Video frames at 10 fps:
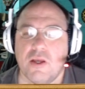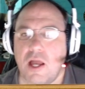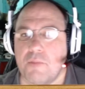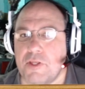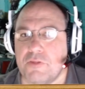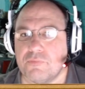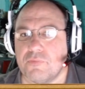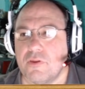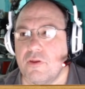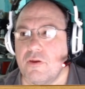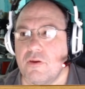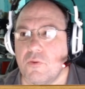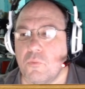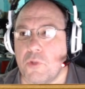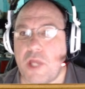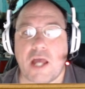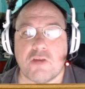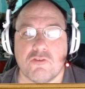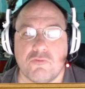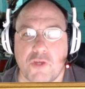I mean,
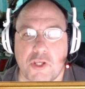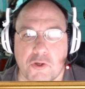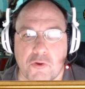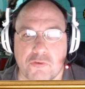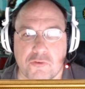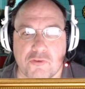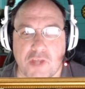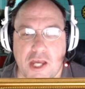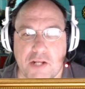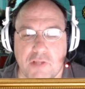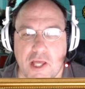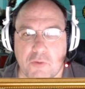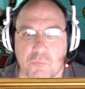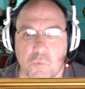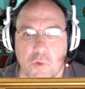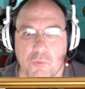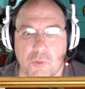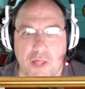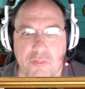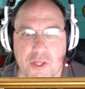reaction videos is kind of like where what
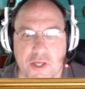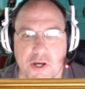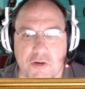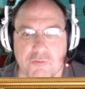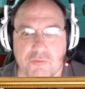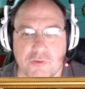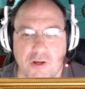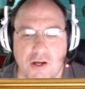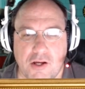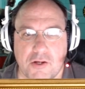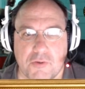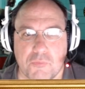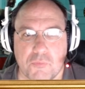I think of uh,